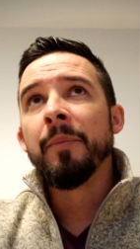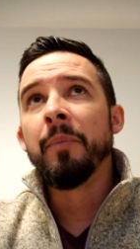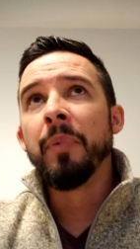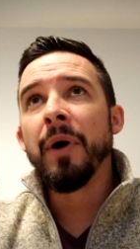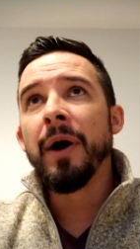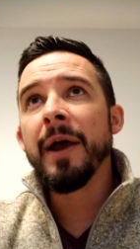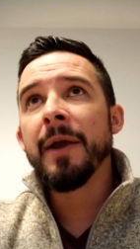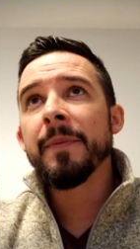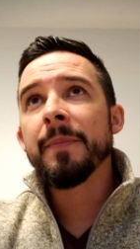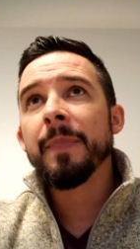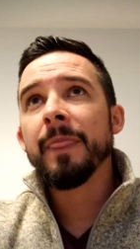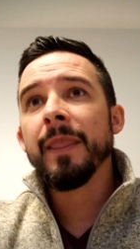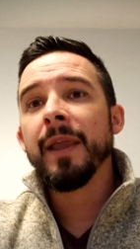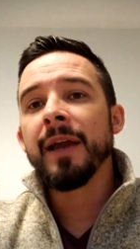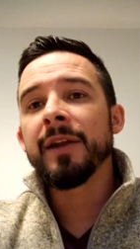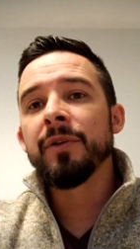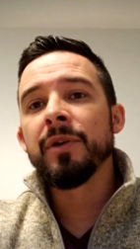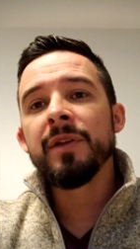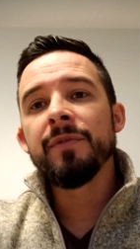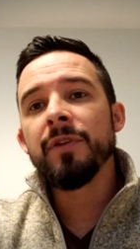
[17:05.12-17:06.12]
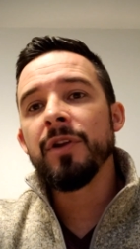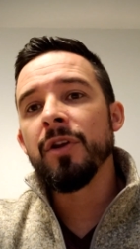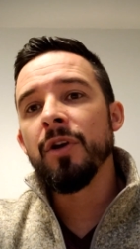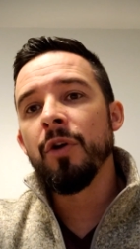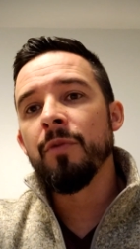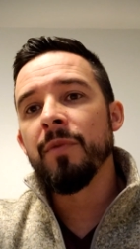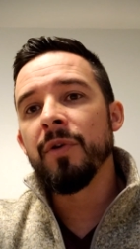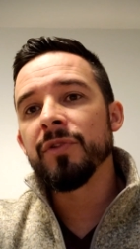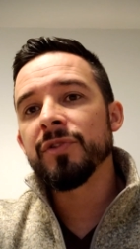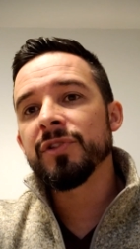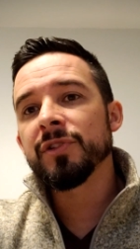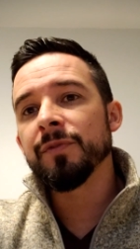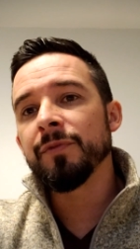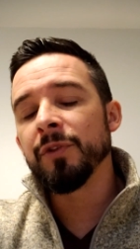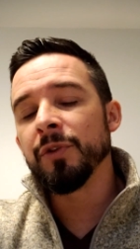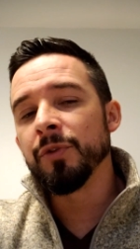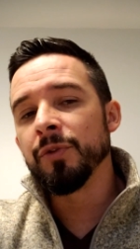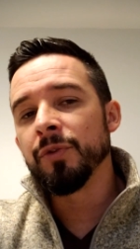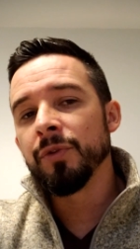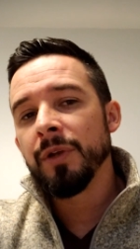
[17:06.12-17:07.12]
But I don't even know most
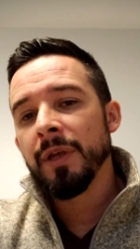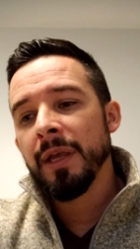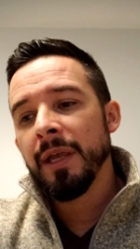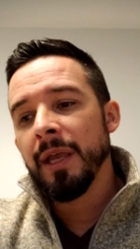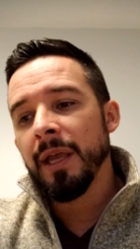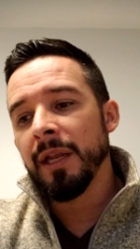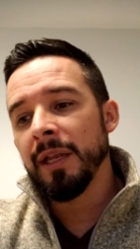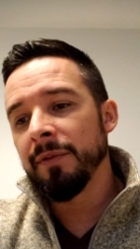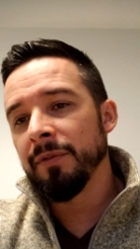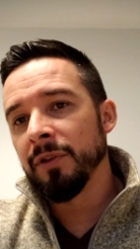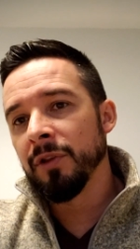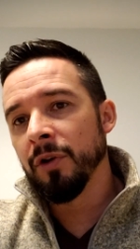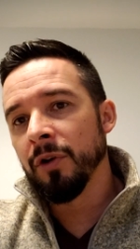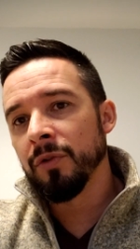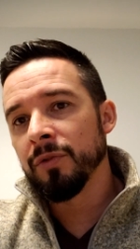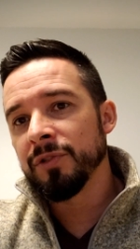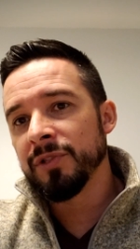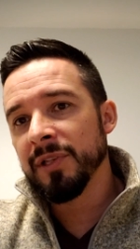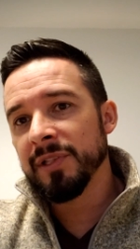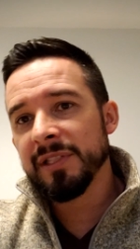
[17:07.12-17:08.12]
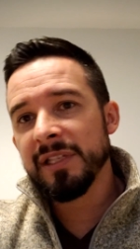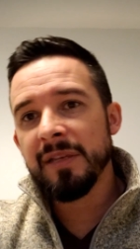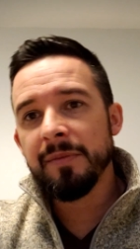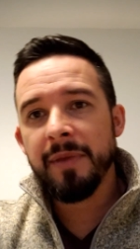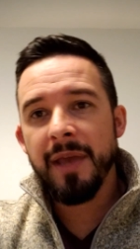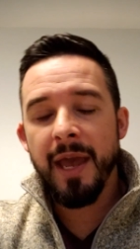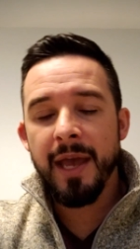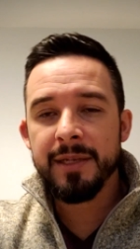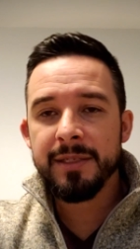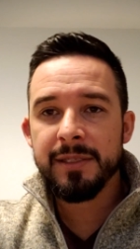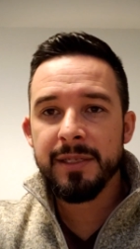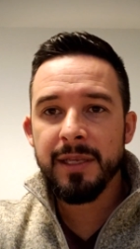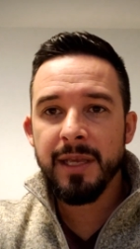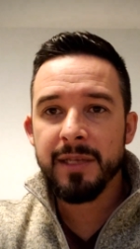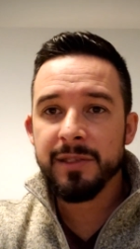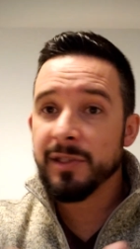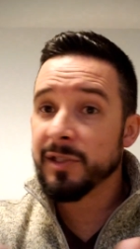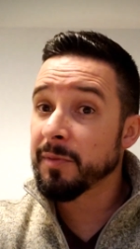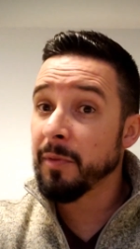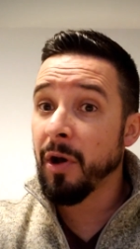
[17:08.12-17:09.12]
of you. And even though Just Keep Casting
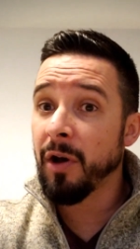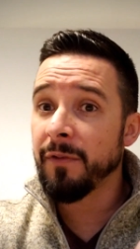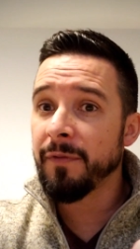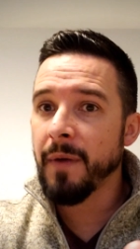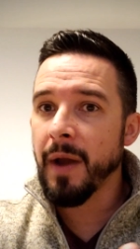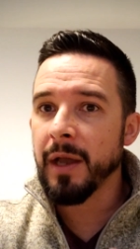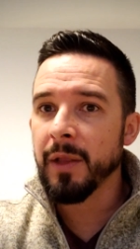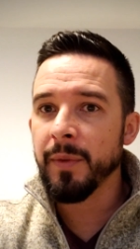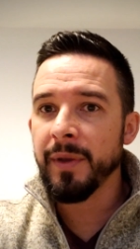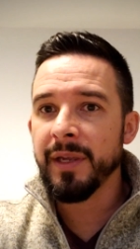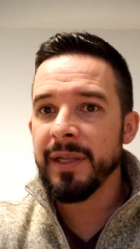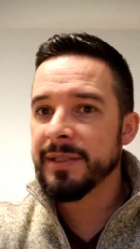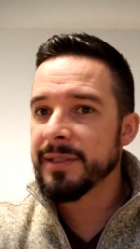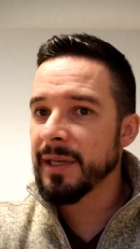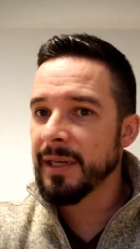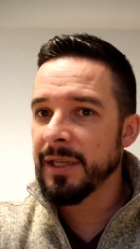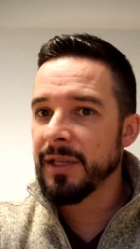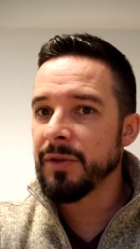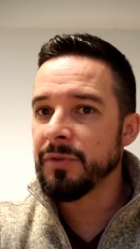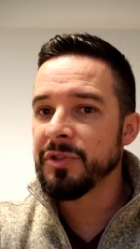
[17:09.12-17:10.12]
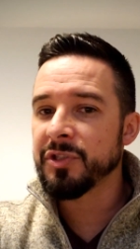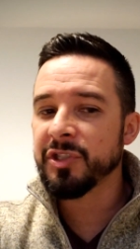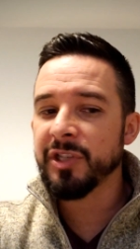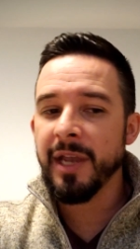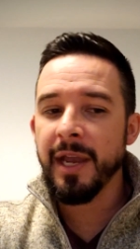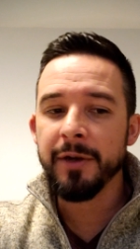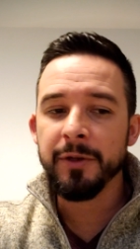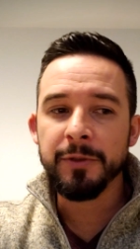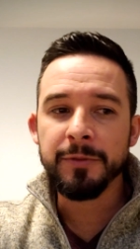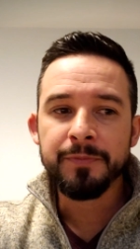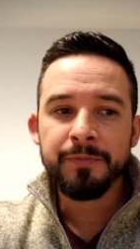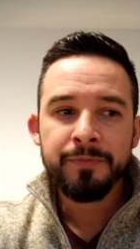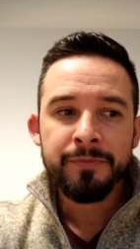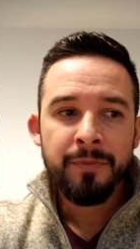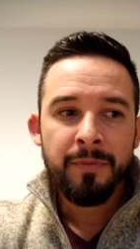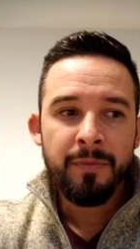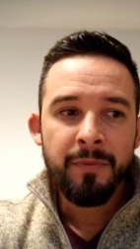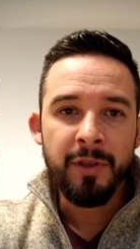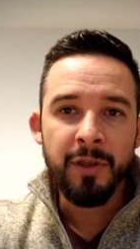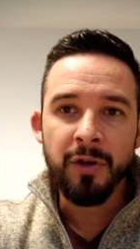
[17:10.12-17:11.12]
has a small following, it's not a huge channel.
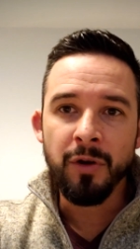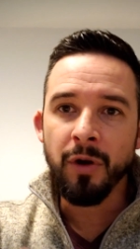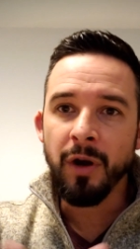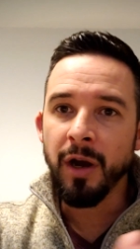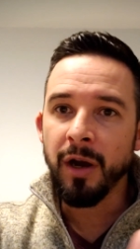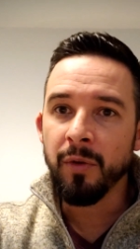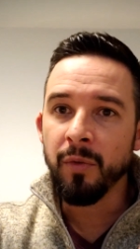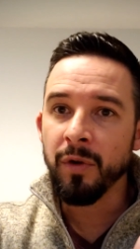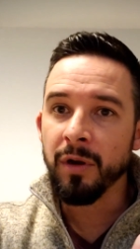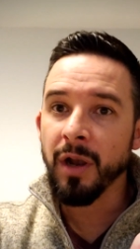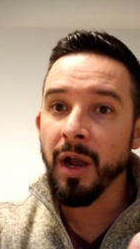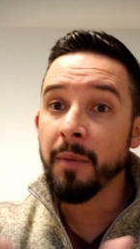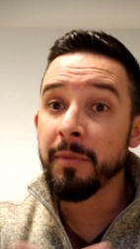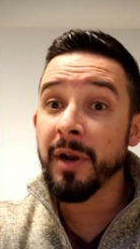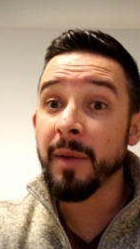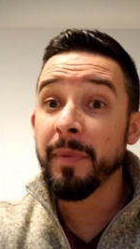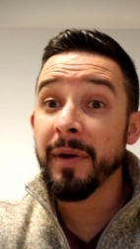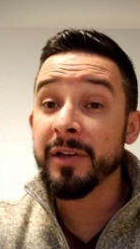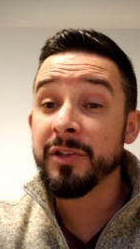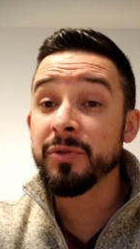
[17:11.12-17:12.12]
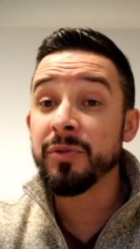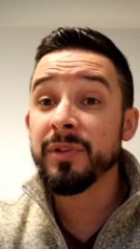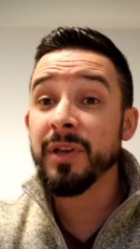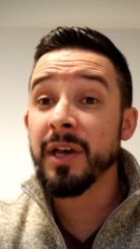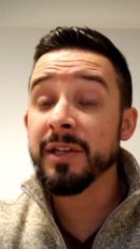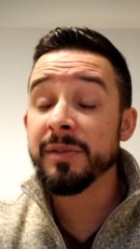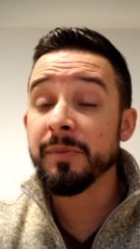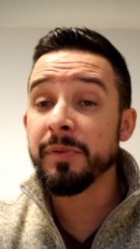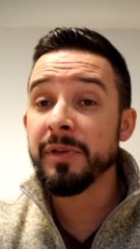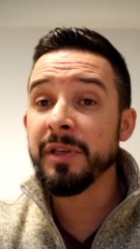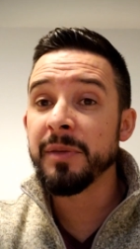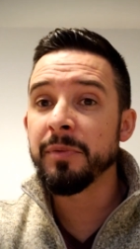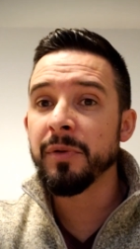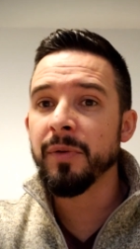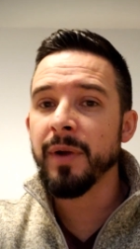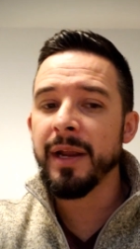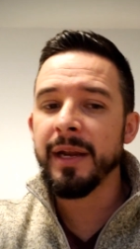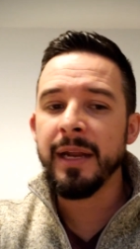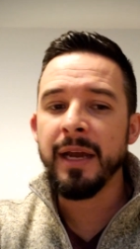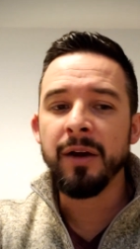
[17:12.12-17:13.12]
You know, we're coming up on 2,000
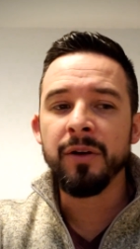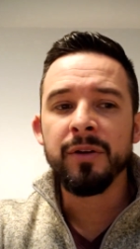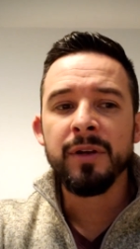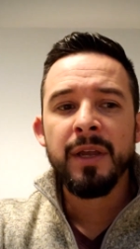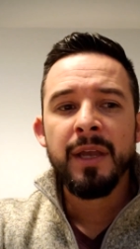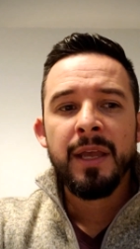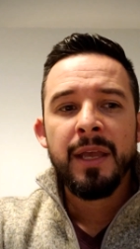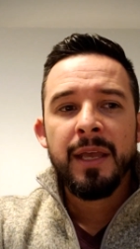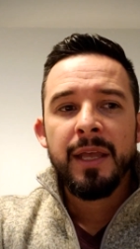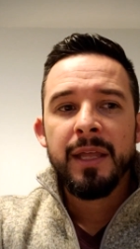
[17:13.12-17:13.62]
people right now.